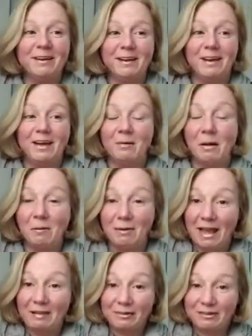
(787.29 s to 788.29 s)
I want
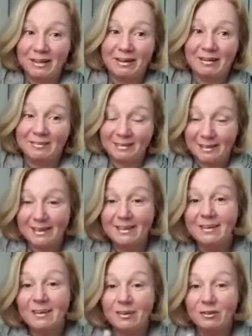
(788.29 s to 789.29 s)
to have a shout out to Lynn,
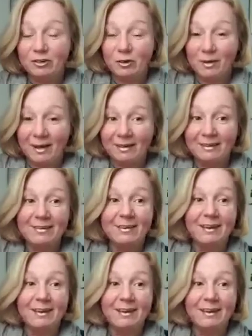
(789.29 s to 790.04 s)
Joanne